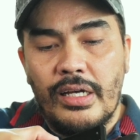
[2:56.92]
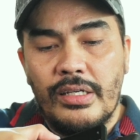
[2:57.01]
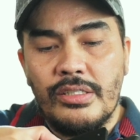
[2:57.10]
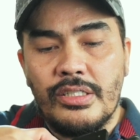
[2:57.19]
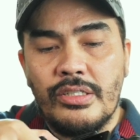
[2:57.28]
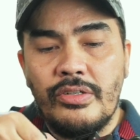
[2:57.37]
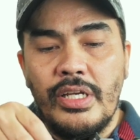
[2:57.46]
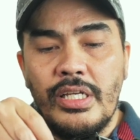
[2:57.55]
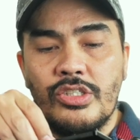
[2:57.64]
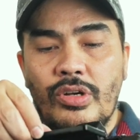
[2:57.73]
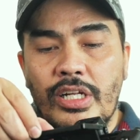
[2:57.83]

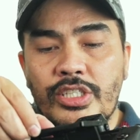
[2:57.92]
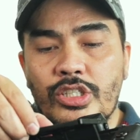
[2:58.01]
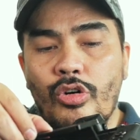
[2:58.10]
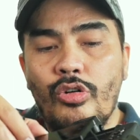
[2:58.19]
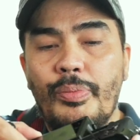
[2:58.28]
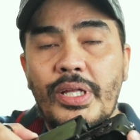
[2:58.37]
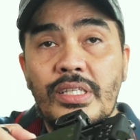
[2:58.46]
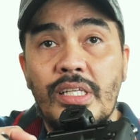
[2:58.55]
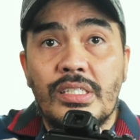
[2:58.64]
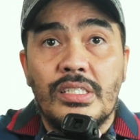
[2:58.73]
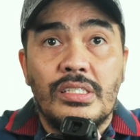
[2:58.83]
screen. So I'll just open
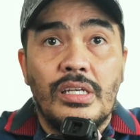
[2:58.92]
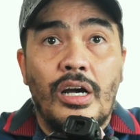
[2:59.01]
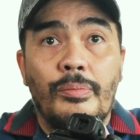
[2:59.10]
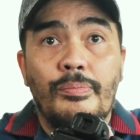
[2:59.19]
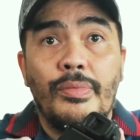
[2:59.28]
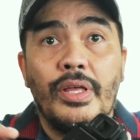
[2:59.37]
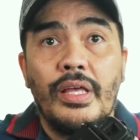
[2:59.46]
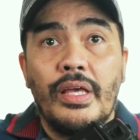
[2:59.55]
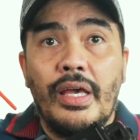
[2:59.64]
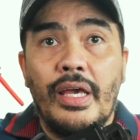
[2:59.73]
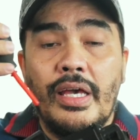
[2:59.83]
this up
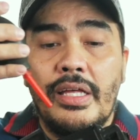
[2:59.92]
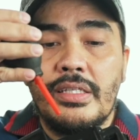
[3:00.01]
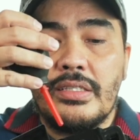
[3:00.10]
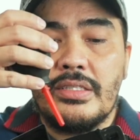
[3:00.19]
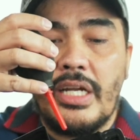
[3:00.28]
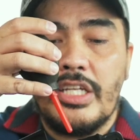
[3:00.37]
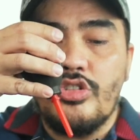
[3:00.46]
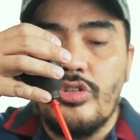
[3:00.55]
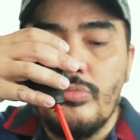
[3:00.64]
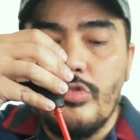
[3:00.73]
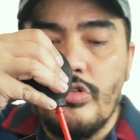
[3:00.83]
and try to
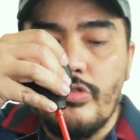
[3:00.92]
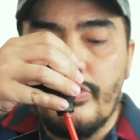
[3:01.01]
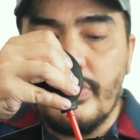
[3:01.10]
remove